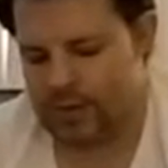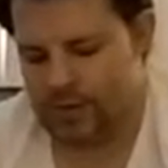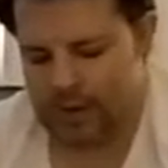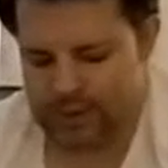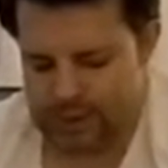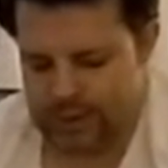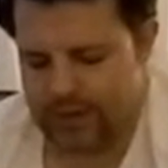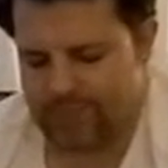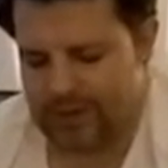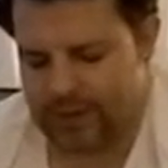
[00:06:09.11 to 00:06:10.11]
But the
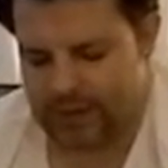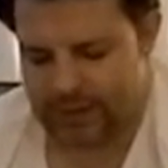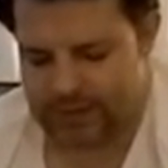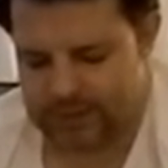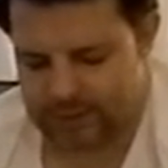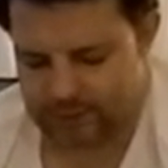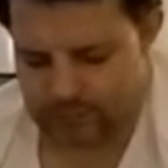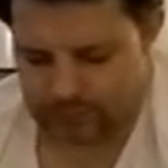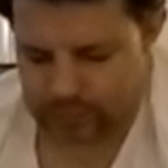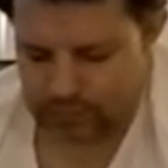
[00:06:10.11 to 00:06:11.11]
damn thing is,
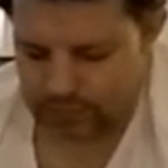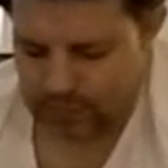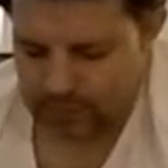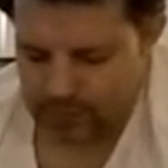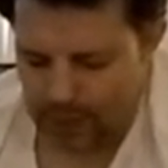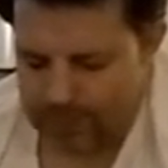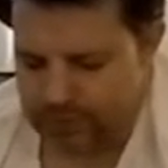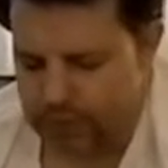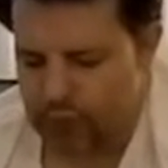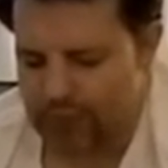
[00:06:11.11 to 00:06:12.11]
probably
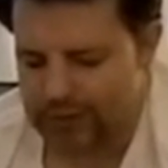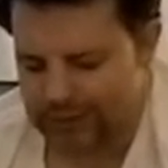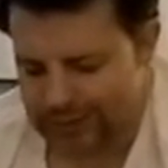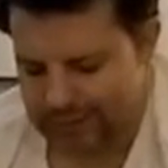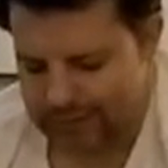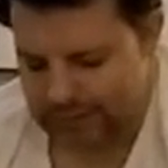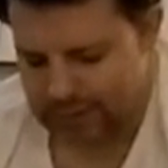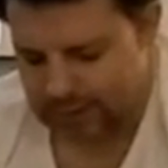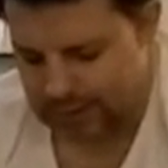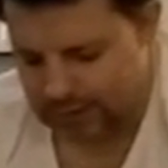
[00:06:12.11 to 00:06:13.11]
the one least
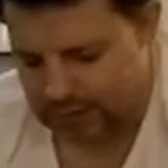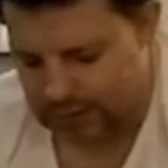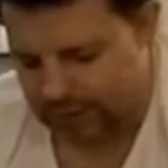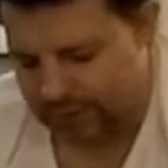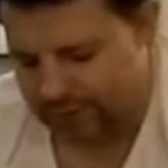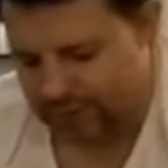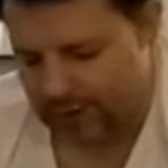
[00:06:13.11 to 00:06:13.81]
kind of